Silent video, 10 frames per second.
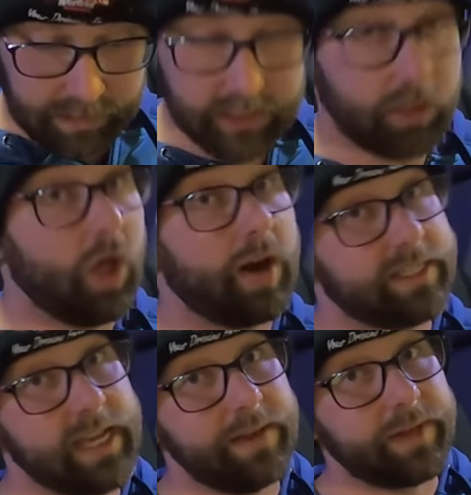That's a lot
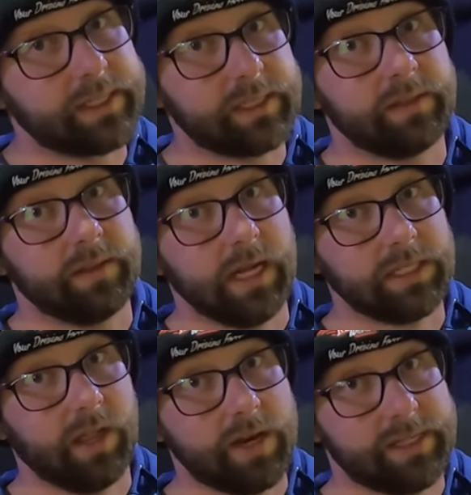of savings.
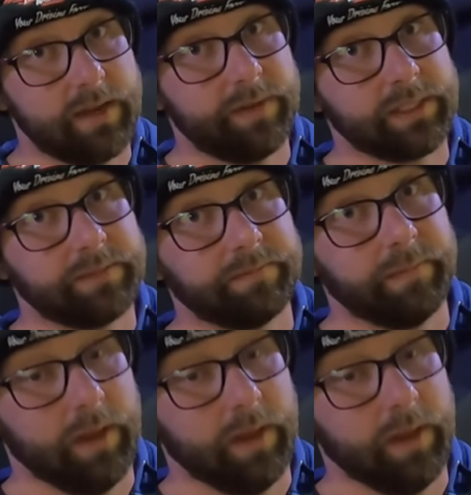That's a lot of savings.